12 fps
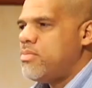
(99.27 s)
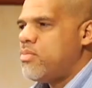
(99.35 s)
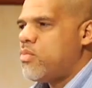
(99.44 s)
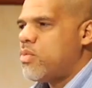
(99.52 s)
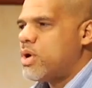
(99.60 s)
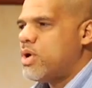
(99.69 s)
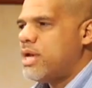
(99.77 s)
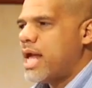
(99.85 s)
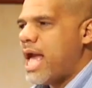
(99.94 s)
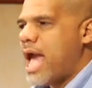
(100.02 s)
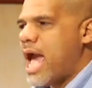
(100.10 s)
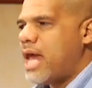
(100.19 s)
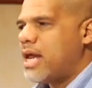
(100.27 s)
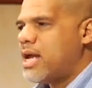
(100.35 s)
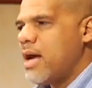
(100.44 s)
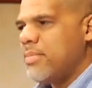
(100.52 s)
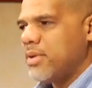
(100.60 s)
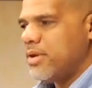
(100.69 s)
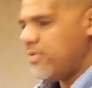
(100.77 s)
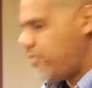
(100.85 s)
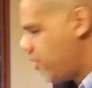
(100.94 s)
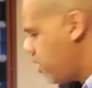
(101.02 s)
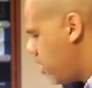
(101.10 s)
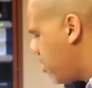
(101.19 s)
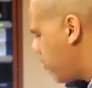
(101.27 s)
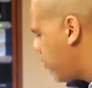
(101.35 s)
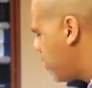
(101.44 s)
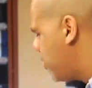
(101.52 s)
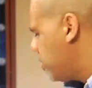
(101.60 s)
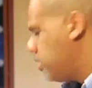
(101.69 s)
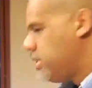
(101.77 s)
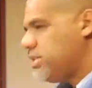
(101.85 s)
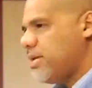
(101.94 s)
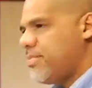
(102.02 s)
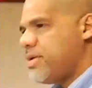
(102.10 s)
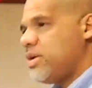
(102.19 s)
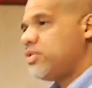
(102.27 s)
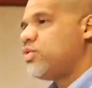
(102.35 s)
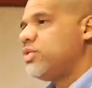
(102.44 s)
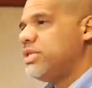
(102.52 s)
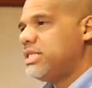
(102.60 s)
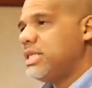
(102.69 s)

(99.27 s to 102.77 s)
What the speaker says: we're going to add a couple of frequencies up here toward the